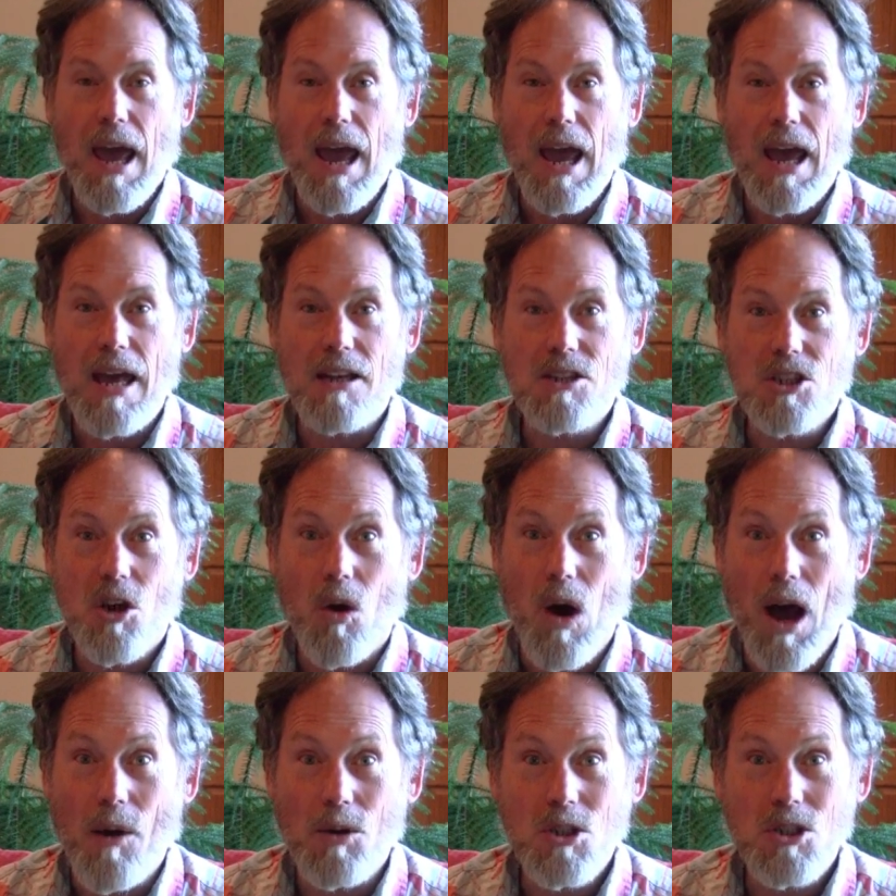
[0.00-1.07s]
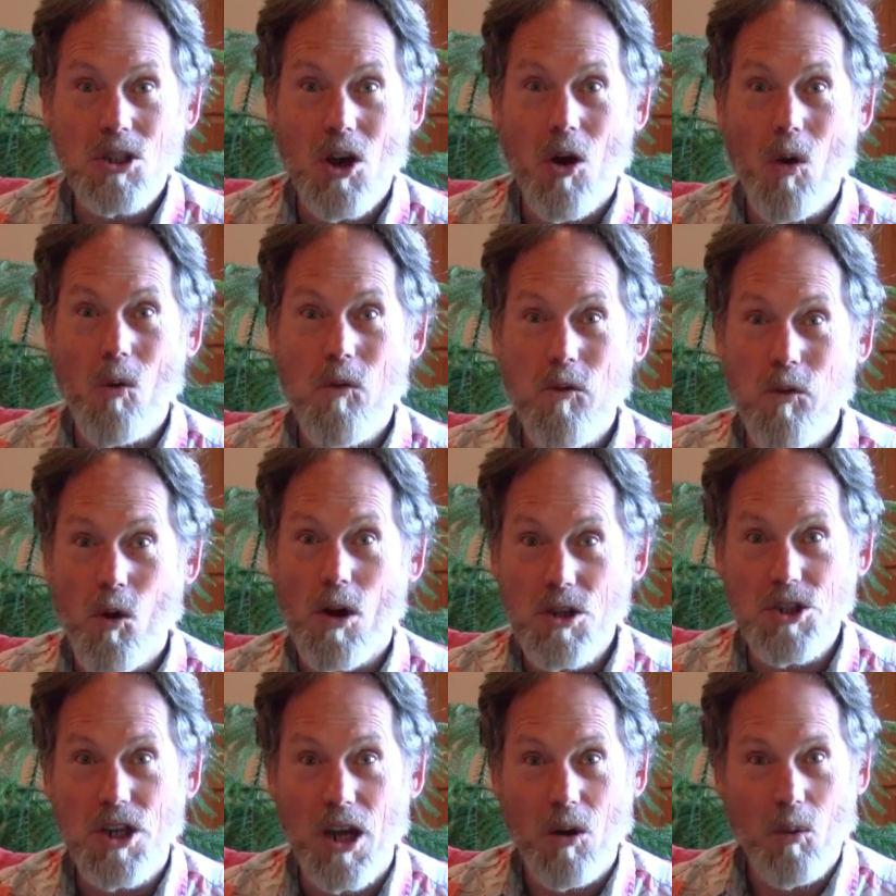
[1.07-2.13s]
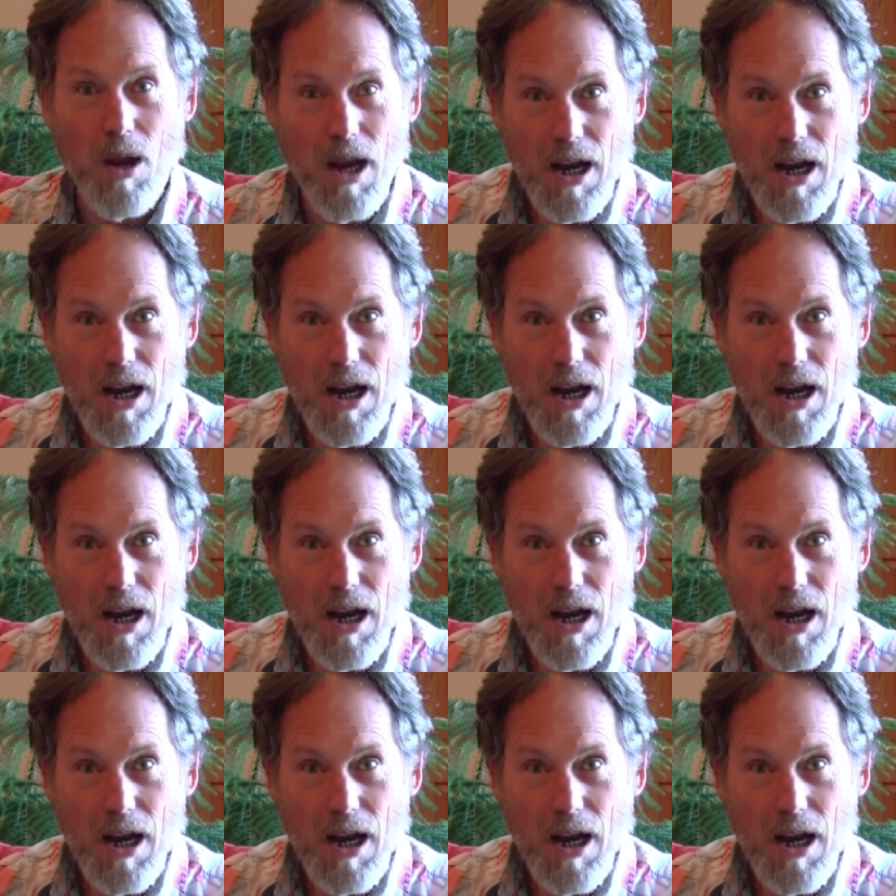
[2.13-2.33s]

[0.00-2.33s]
And so I was so fortunate when